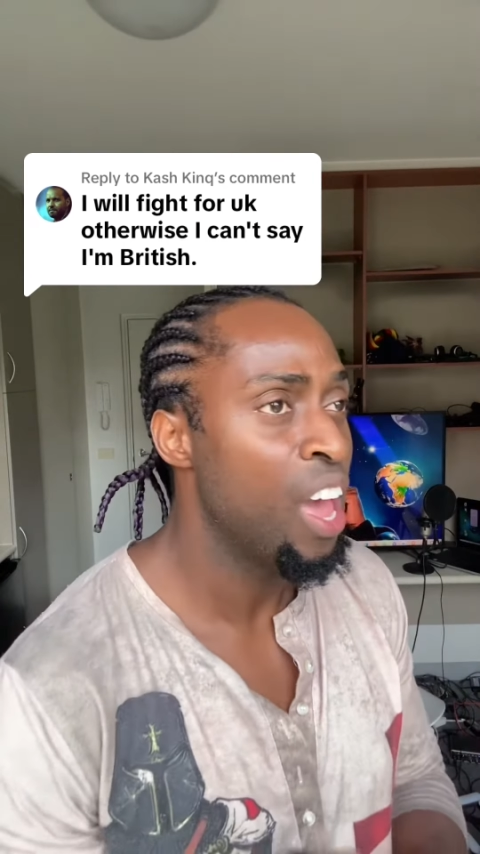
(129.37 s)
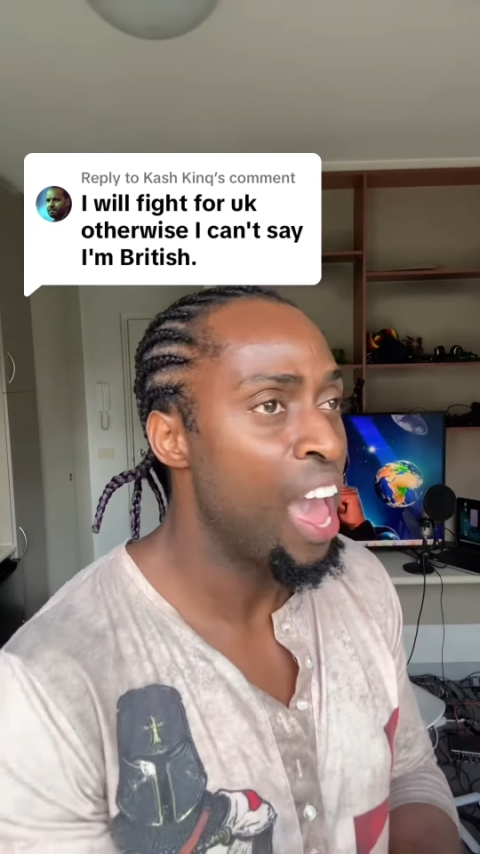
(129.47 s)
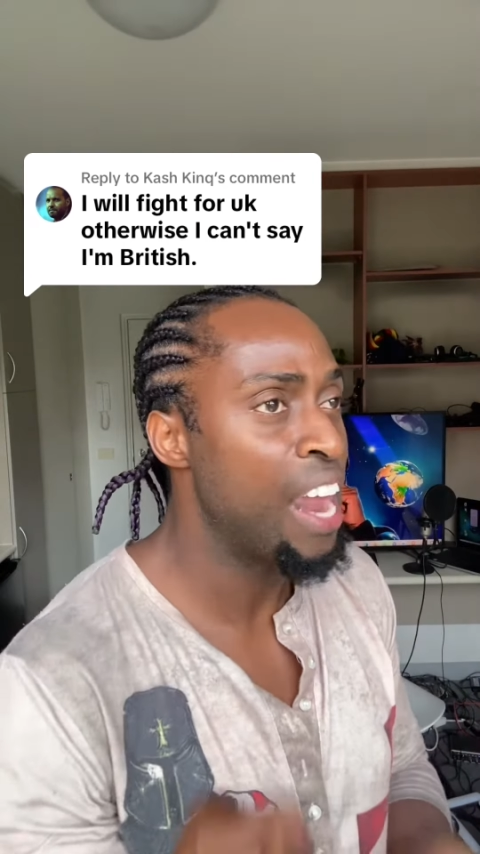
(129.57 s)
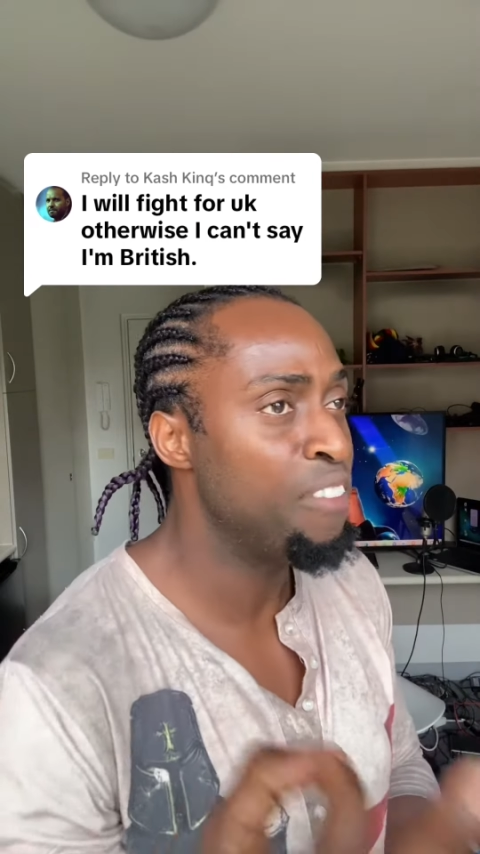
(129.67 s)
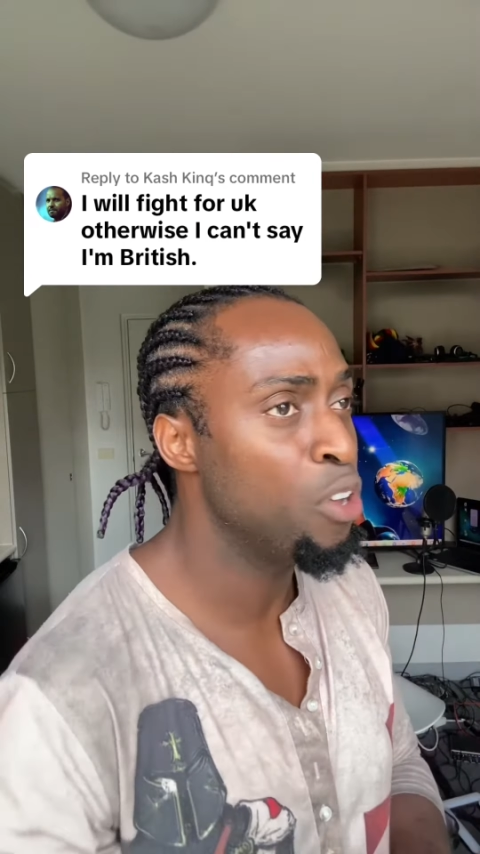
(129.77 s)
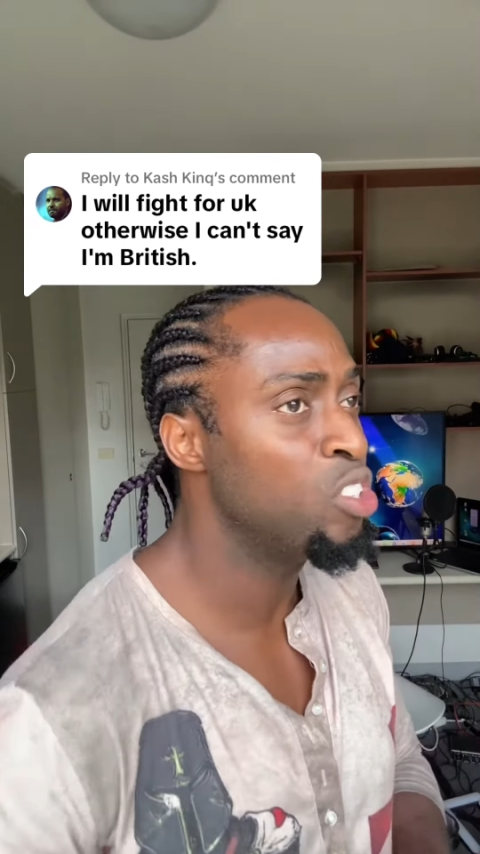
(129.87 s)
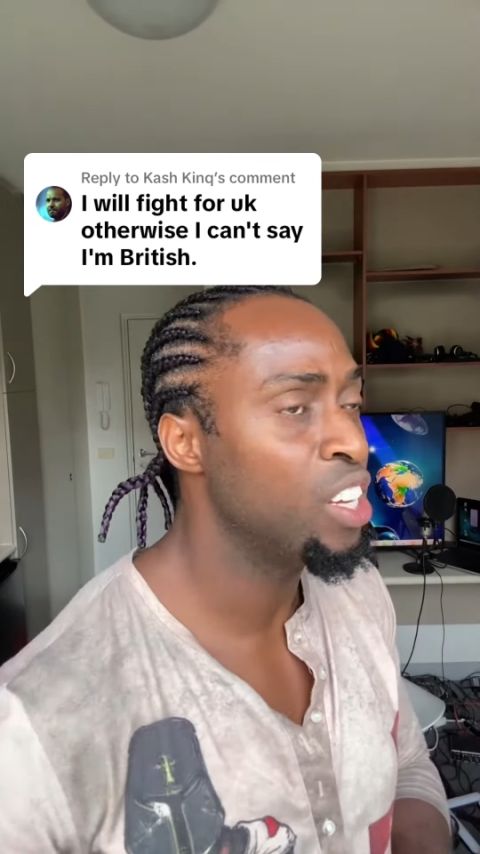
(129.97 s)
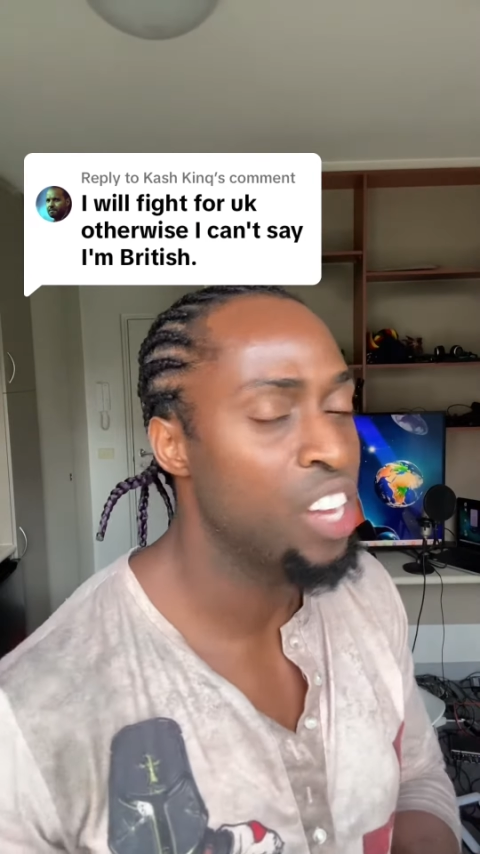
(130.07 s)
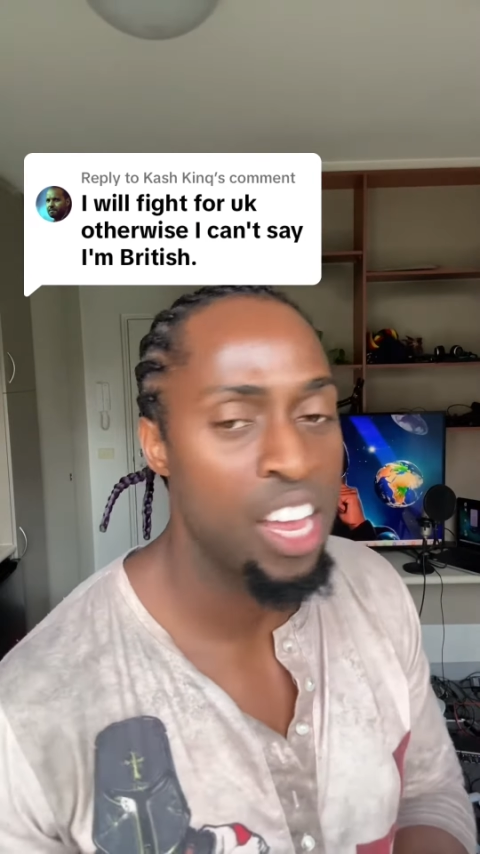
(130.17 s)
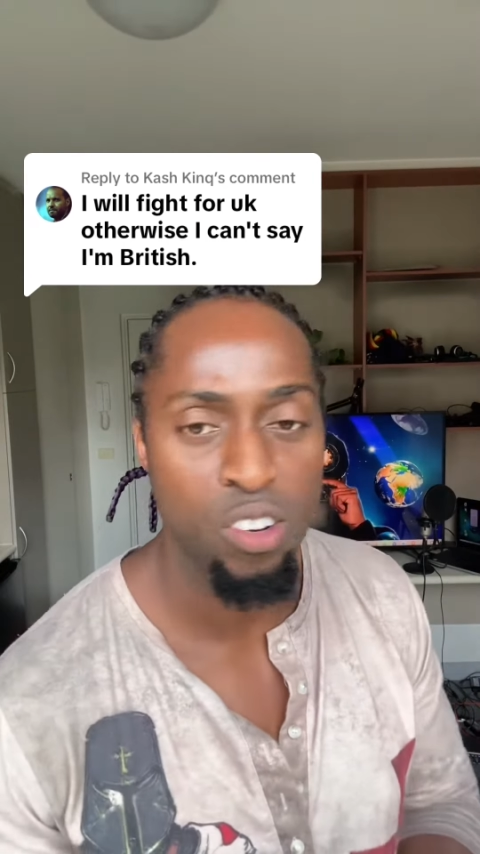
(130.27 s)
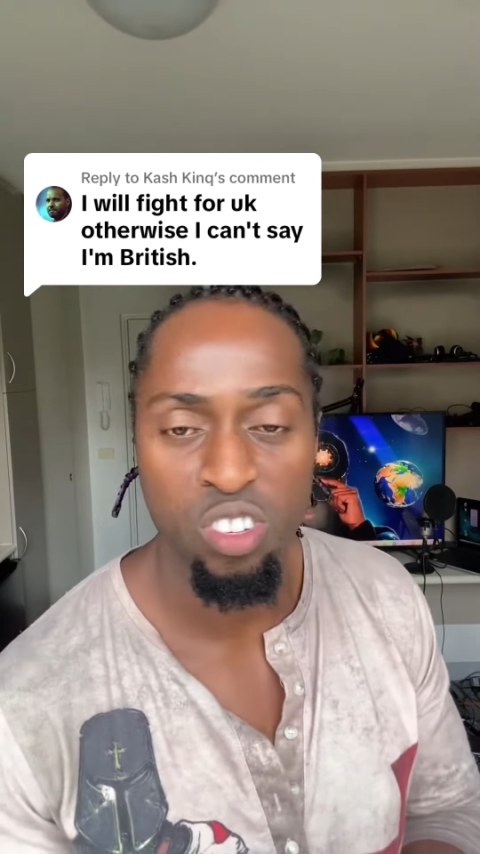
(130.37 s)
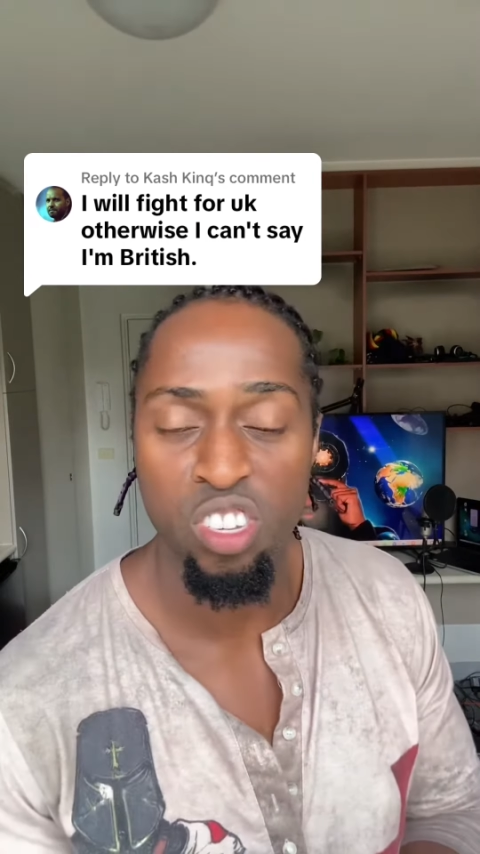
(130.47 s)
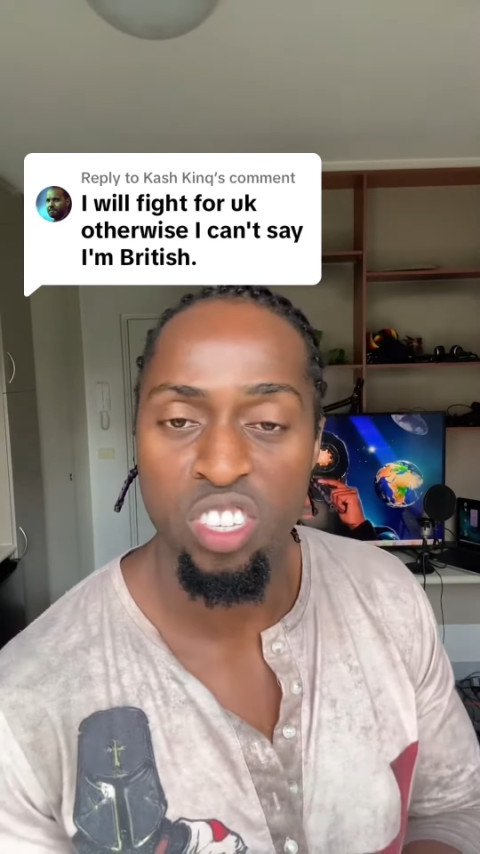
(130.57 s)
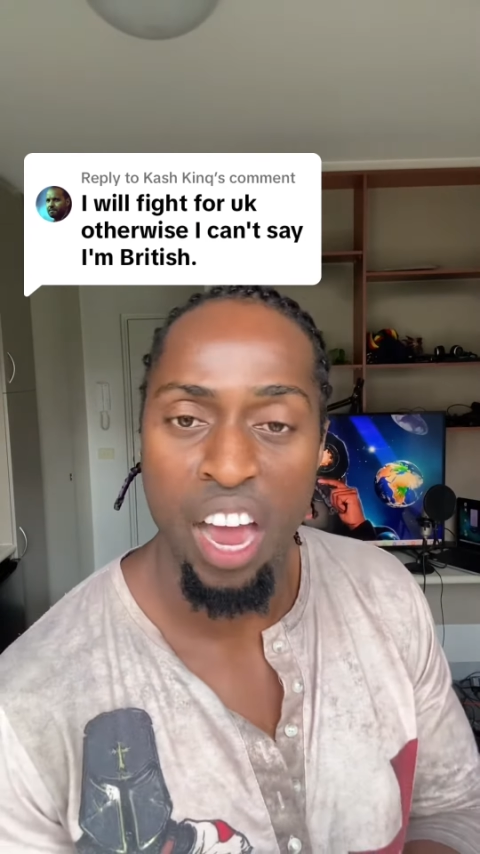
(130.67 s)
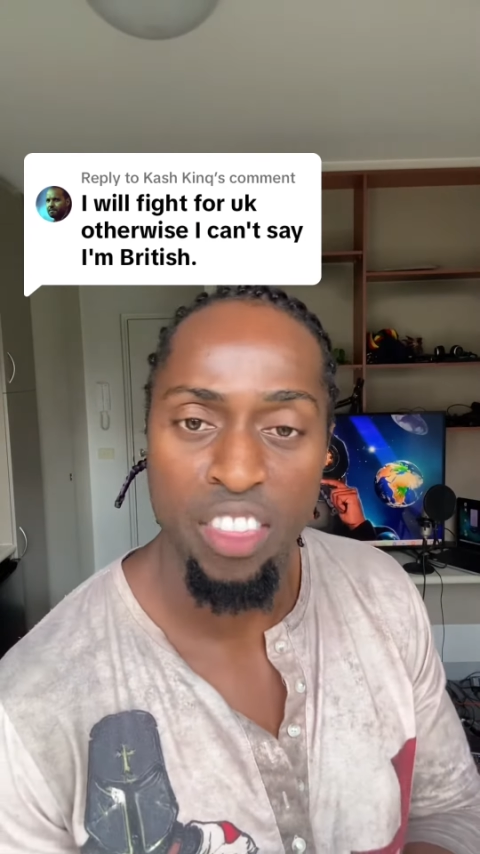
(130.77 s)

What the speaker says: And if your dictators decide